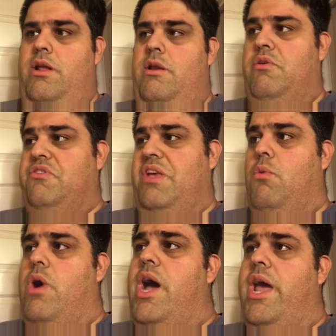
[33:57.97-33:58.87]
And he goes
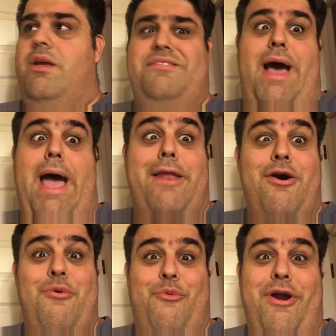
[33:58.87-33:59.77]
like, why? Because I
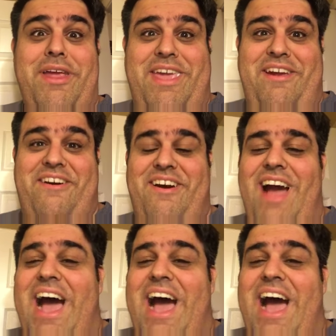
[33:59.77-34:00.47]
don't work here.